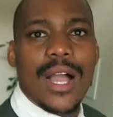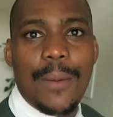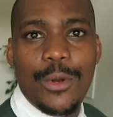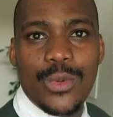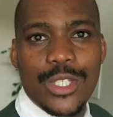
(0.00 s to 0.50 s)
a
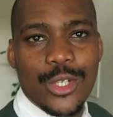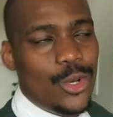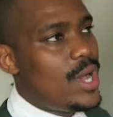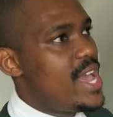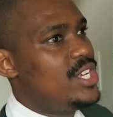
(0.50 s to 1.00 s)
couple of weeks
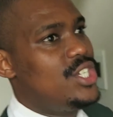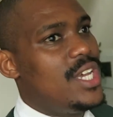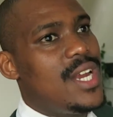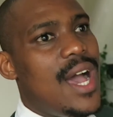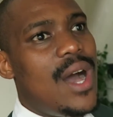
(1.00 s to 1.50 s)
ago i
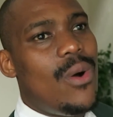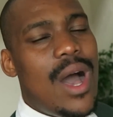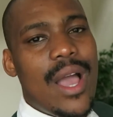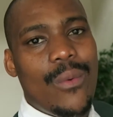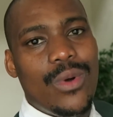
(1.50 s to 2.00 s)
shared how
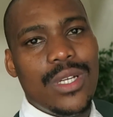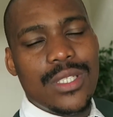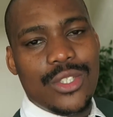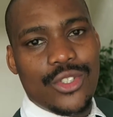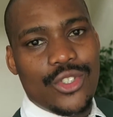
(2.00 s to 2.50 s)
i
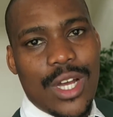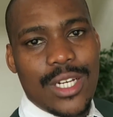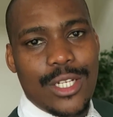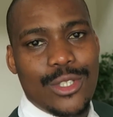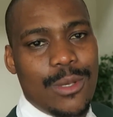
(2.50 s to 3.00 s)
was
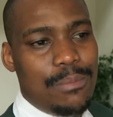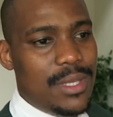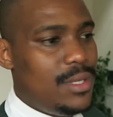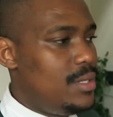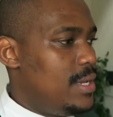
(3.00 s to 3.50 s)
struggling to
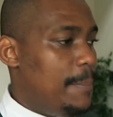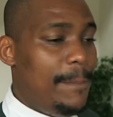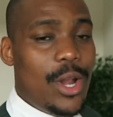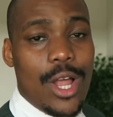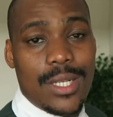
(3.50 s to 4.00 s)
be a
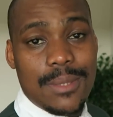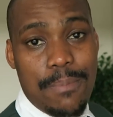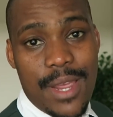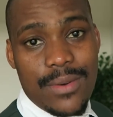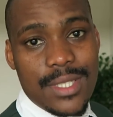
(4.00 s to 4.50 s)
plant
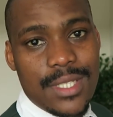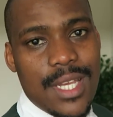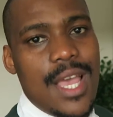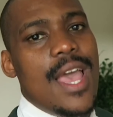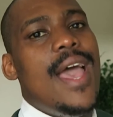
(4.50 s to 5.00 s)
parent
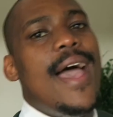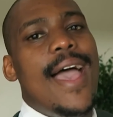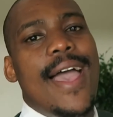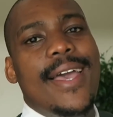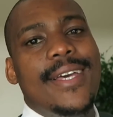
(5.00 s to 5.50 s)

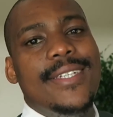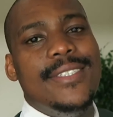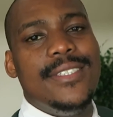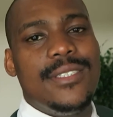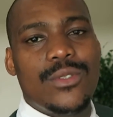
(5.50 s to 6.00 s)

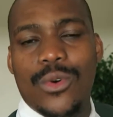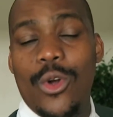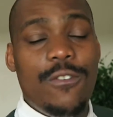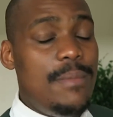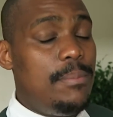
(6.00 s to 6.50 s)
and
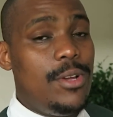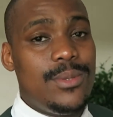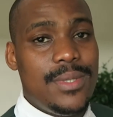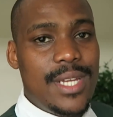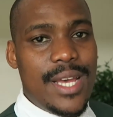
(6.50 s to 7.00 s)
all of my
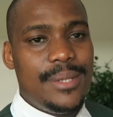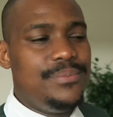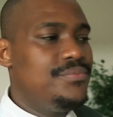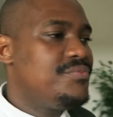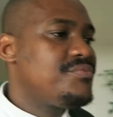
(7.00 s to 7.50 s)
plants were
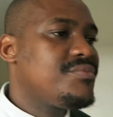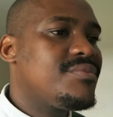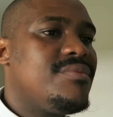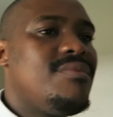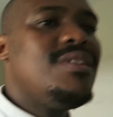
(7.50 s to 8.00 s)
dying
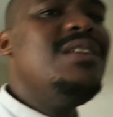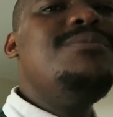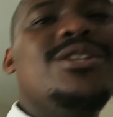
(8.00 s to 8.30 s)
let me